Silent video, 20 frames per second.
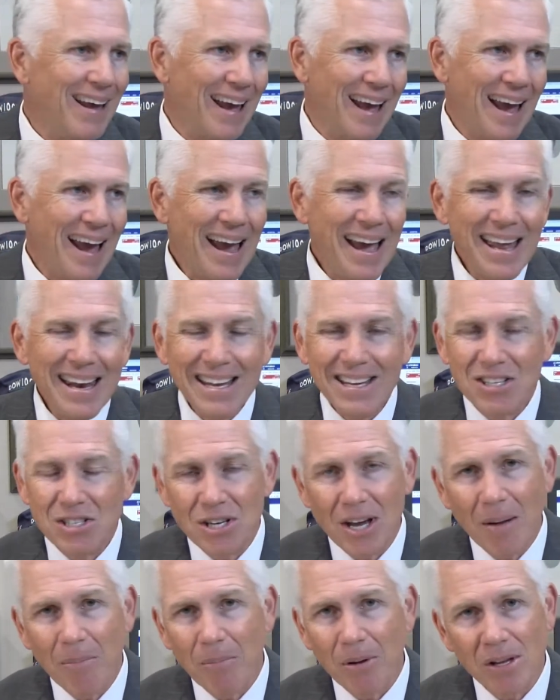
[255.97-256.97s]
any
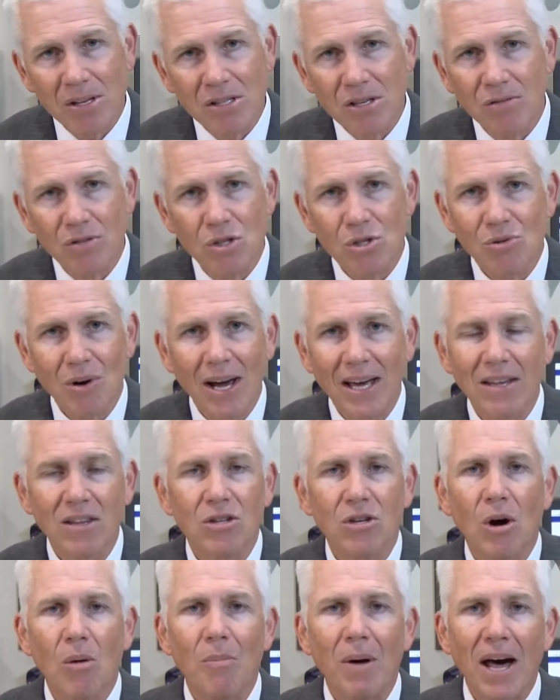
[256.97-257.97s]
semblance of strength
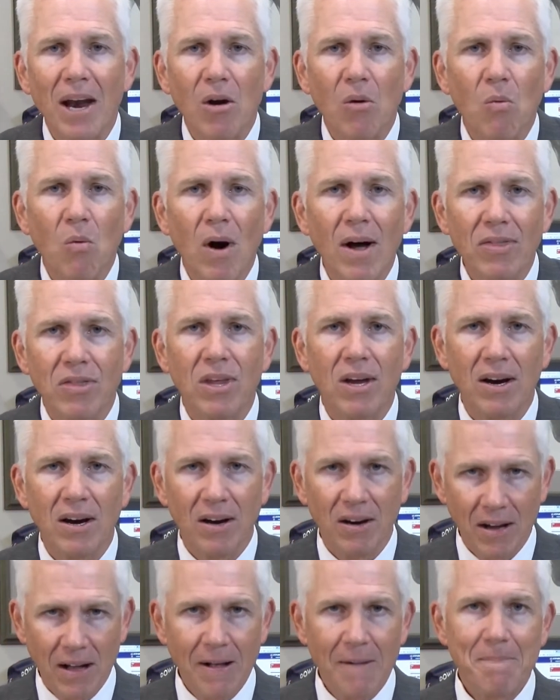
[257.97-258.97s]
no matter what their
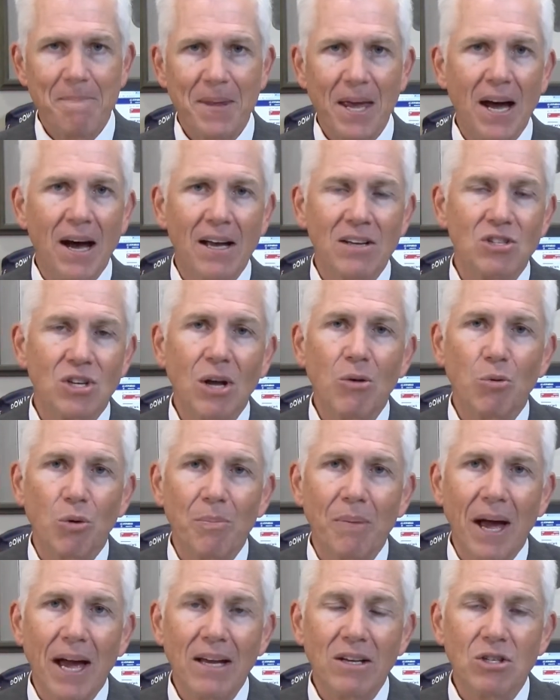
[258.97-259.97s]
central
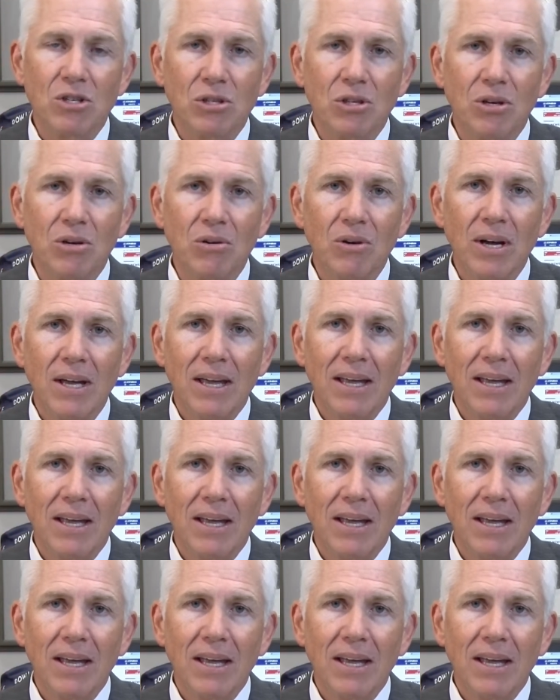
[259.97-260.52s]
banks do,